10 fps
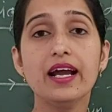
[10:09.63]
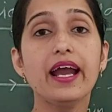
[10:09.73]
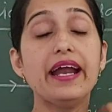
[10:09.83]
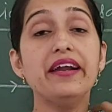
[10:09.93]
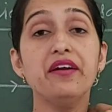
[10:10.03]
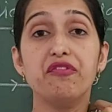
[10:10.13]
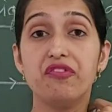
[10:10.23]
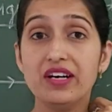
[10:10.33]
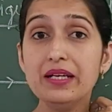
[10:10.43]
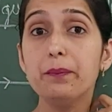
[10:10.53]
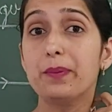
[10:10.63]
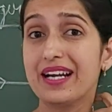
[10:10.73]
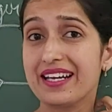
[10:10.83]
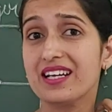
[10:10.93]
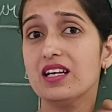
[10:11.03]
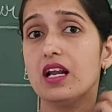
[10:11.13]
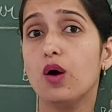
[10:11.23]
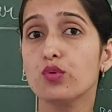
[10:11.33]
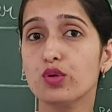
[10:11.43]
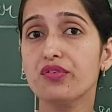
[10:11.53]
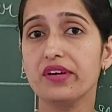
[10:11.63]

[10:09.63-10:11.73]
and one particle out of